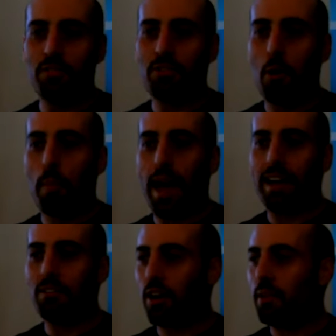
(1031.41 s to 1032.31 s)
just go
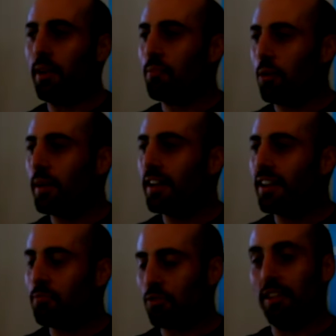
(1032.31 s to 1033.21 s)
back and try to make more money.
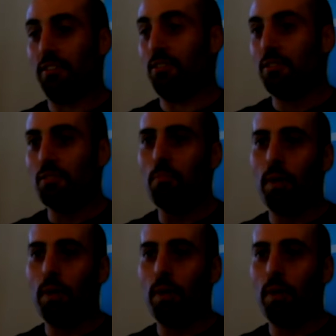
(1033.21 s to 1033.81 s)
I'm sure they do,